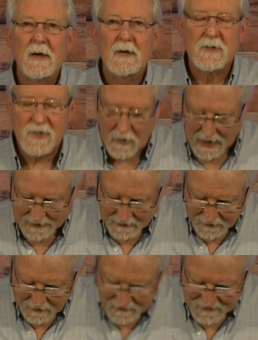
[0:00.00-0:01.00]
And so I
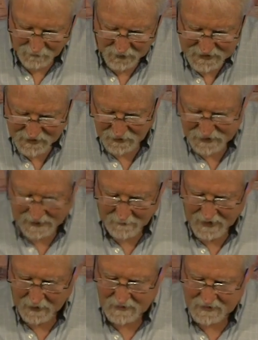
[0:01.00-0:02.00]
did some research on
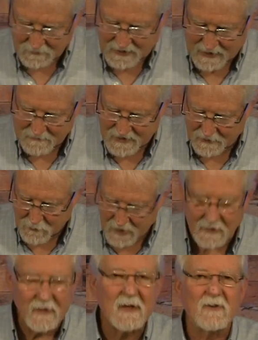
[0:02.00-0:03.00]
my own. Sometimes I
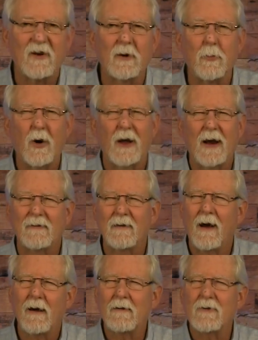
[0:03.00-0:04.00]
read things in a book and I say,
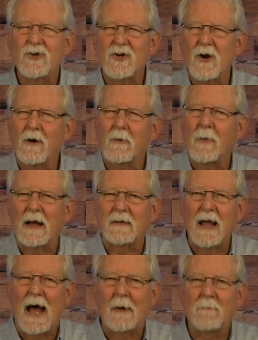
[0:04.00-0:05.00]
are you sure
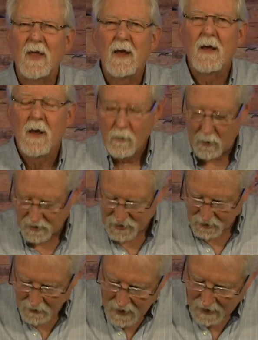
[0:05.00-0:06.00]
about that? Well,
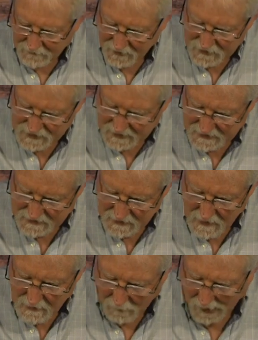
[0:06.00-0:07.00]
sure enough, there's this
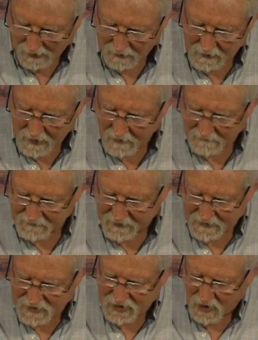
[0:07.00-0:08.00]
part of
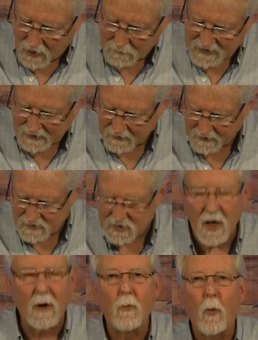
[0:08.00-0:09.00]
the Psalms, I think it's
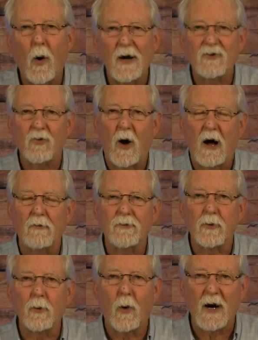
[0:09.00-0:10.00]
Psalm 112
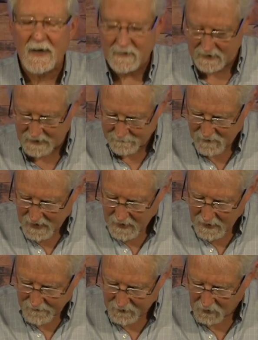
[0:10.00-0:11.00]
through 118,
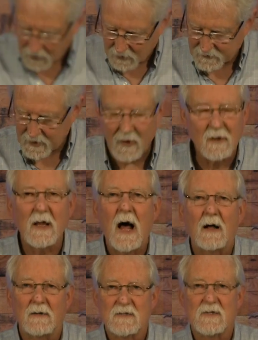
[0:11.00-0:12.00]
and they're called the
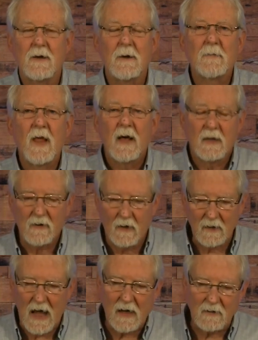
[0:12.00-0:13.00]
Hallels. And the
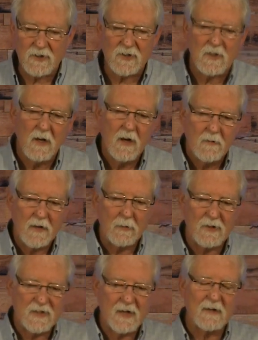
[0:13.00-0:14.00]
Hallels, they
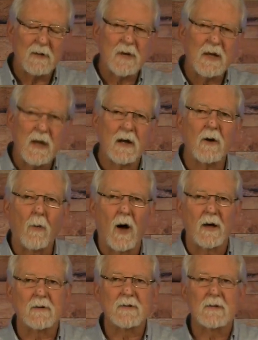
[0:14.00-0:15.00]
would sing the beginning
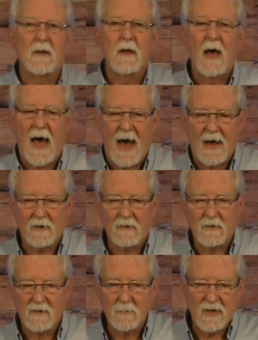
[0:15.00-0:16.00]
ones at
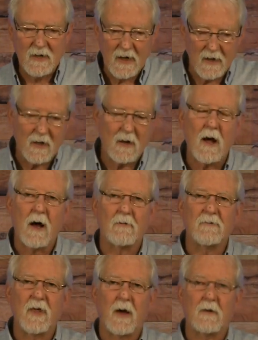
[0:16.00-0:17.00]
the beginning
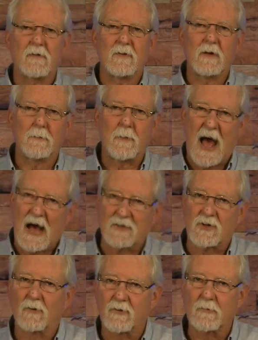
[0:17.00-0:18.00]
of the
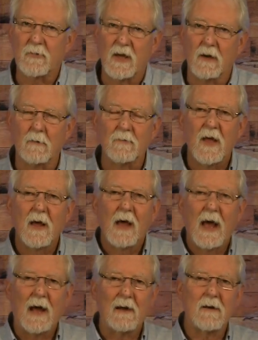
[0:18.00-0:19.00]
Passover meal,
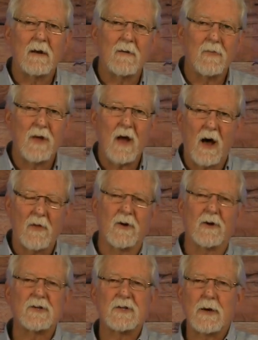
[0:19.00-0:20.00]
and the
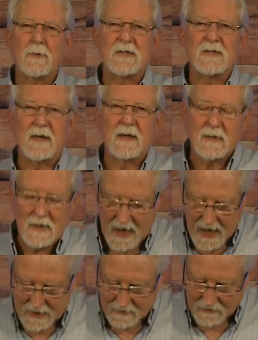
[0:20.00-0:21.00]
others they would sing at the
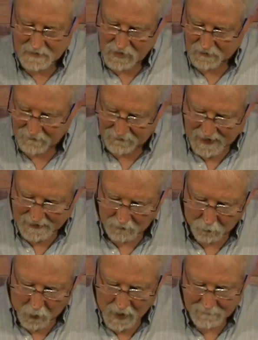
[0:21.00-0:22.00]
end. And so the
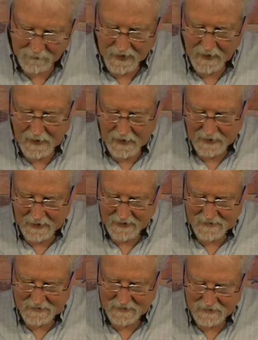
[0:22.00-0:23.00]
final one
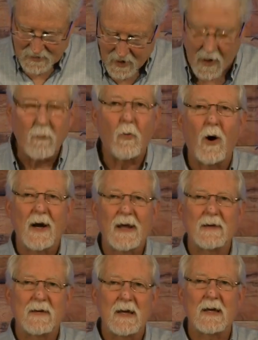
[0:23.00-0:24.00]
is Psalm
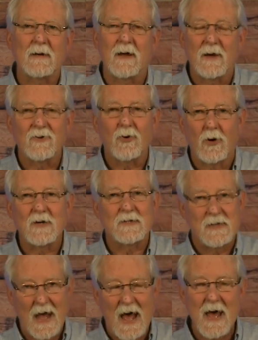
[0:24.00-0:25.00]
118. And towards
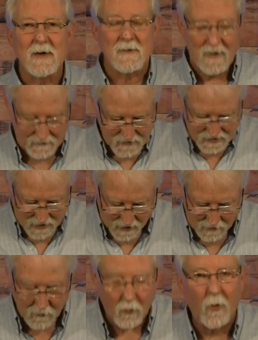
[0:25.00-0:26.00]
the end of
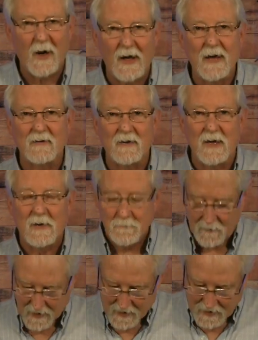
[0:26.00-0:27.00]
Psalm
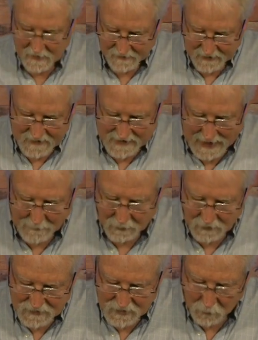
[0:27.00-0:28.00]
118, the
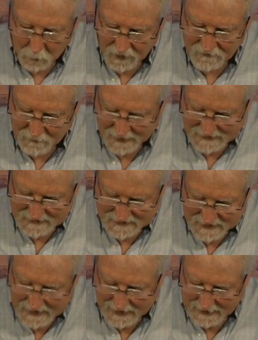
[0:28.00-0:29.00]
disciples would have been
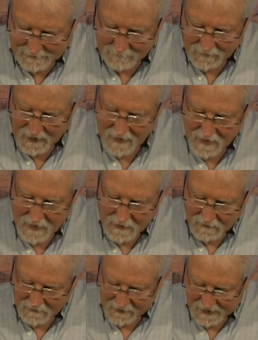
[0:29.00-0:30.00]
singing
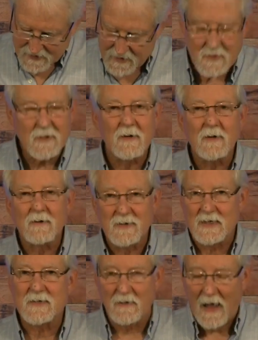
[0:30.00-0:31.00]
this
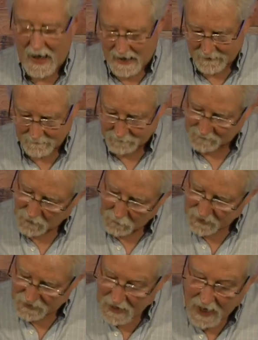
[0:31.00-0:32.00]
line,
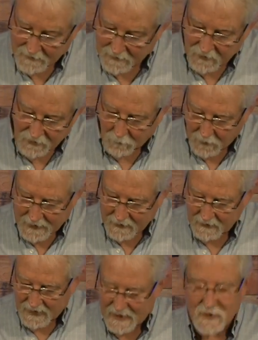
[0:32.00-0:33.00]
which I think you'll
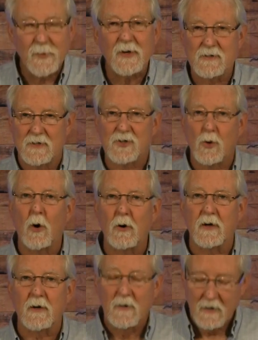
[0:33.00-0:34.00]
recognize because it's
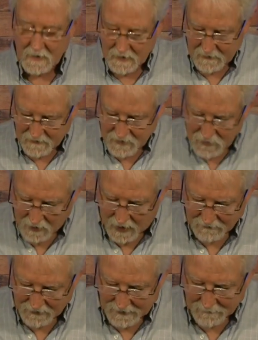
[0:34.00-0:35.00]
quoted in the New
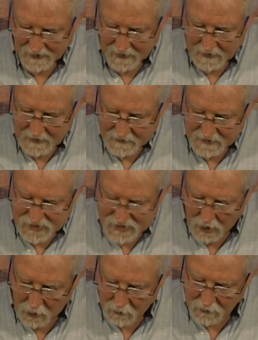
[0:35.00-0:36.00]
Covenant. The
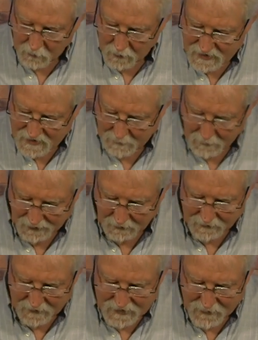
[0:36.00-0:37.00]
stone which the
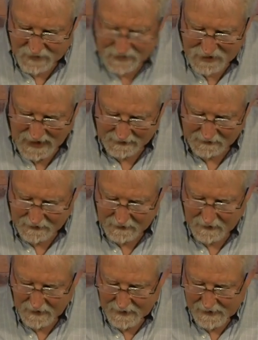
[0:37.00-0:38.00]
builders
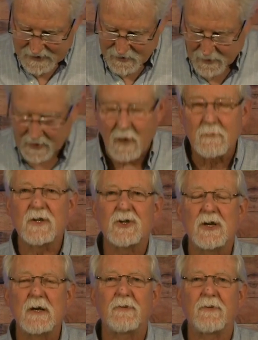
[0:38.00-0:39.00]
rejected has become the
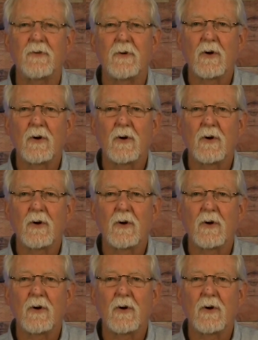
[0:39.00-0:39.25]
chief